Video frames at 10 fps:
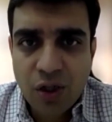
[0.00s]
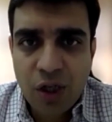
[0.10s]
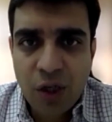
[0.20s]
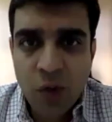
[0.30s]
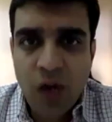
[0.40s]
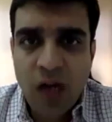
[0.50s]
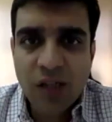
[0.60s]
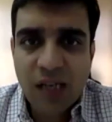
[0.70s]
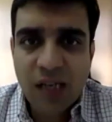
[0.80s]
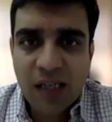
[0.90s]
Chinu
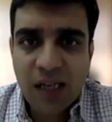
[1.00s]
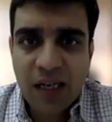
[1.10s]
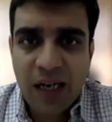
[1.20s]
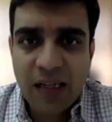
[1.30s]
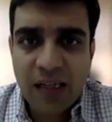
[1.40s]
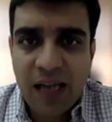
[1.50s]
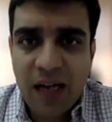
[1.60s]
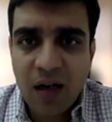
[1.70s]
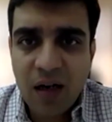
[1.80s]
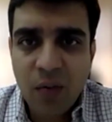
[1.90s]
Raj is asking, is
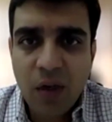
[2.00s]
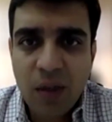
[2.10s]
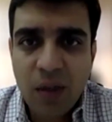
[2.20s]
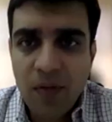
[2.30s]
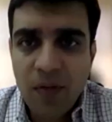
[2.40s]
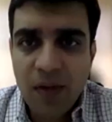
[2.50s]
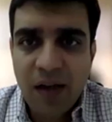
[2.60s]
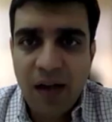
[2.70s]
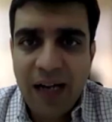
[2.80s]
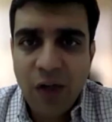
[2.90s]
there a convertible
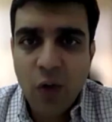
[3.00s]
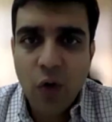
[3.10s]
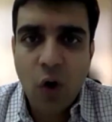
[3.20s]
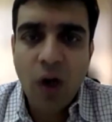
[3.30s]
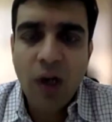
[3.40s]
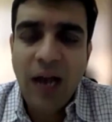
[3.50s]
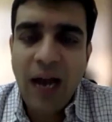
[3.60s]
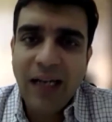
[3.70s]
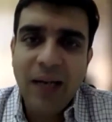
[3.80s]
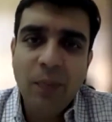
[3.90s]
with right to call
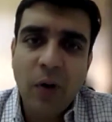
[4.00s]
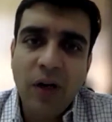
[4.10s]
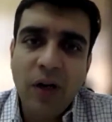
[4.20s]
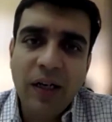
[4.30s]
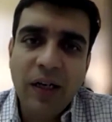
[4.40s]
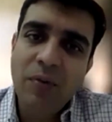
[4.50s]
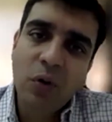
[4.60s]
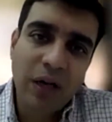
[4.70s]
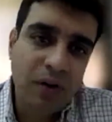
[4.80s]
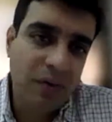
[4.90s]
at any point in time?
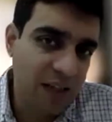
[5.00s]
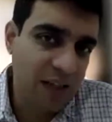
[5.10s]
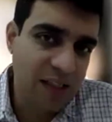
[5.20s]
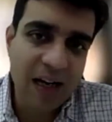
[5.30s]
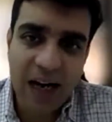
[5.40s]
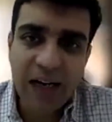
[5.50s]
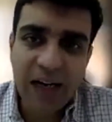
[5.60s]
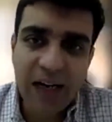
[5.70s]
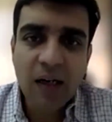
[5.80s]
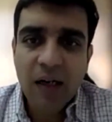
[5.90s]
You can fix that,
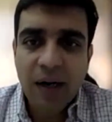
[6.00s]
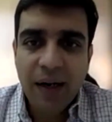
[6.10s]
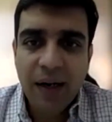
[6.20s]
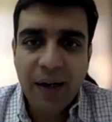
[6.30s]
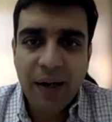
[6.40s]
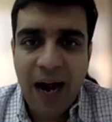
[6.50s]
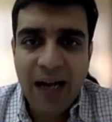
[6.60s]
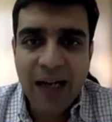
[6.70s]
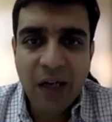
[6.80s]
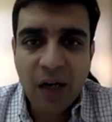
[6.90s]
right?
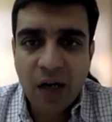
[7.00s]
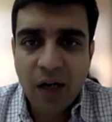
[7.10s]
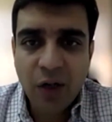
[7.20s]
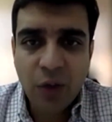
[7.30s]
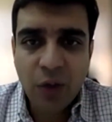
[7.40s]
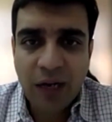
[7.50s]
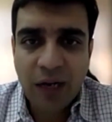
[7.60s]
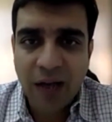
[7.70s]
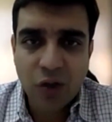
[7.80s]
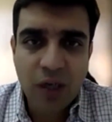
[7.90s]
And you can
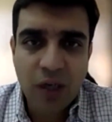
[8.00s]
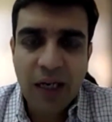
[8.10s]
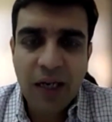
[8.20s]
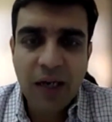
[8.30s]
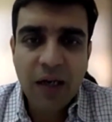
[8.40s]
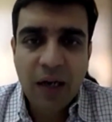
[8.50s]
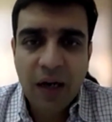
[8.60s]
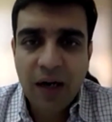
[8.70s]
actually,